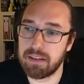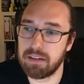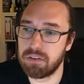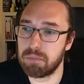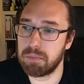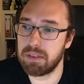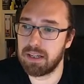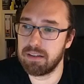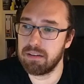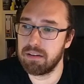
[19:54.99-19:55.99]
then it should be
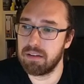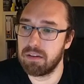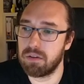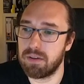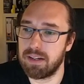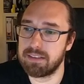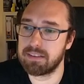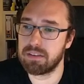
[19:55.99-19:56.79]
done, right?